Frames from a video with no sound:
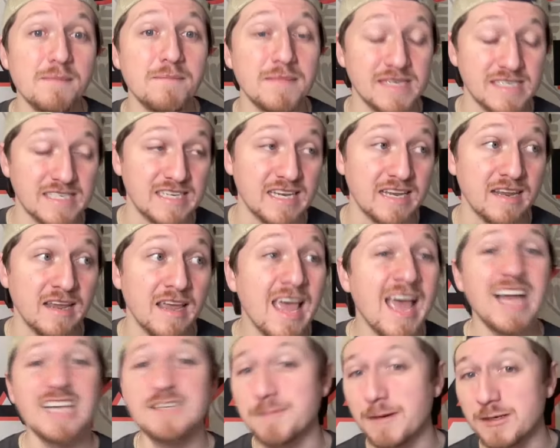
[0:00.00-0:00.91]
missing,
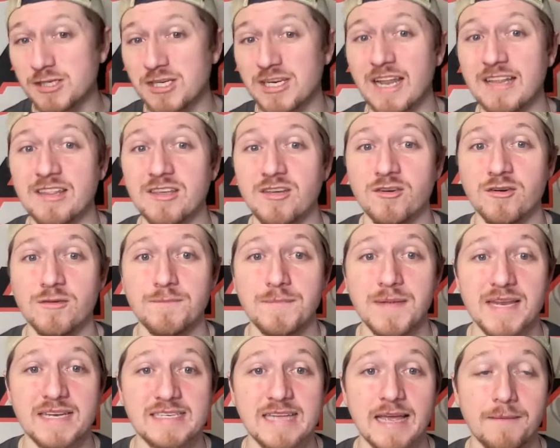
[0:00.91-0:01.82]
especially now that you're in
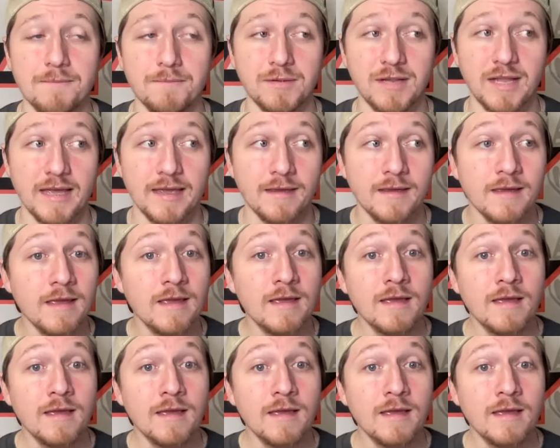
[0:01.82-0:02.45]
Big Ten play.